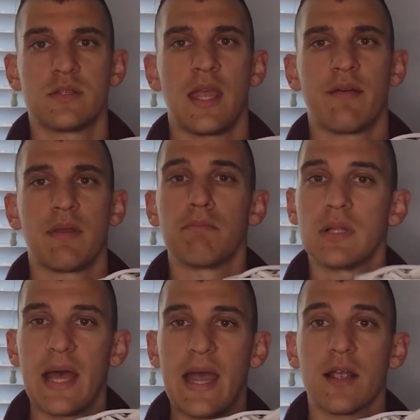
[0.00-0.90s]
they have a
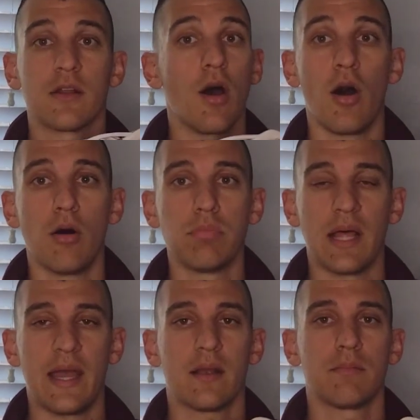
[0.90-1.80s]
black, an all
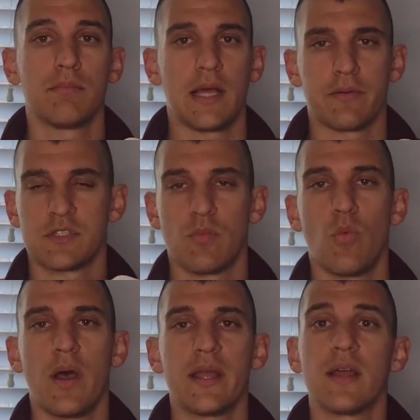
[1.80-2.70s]
black, black with some
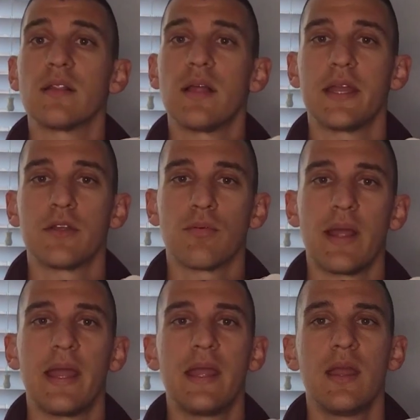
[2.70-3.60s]
white, a light
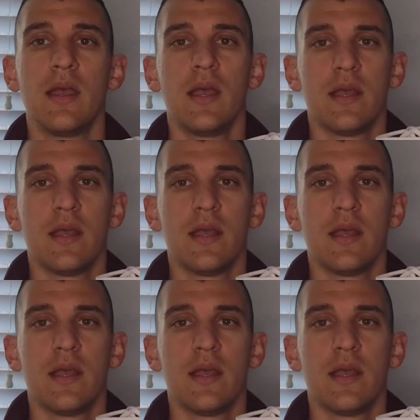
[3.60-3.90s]
gray.